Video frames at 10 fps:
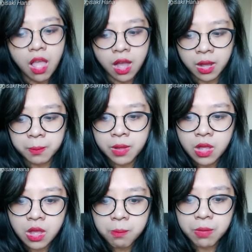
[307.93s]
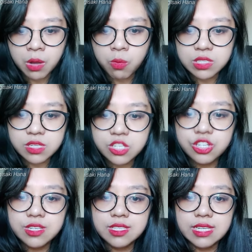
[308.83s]
But what's
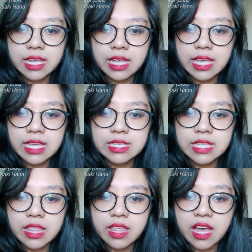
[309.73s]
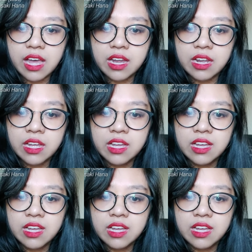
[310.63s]
interesting is that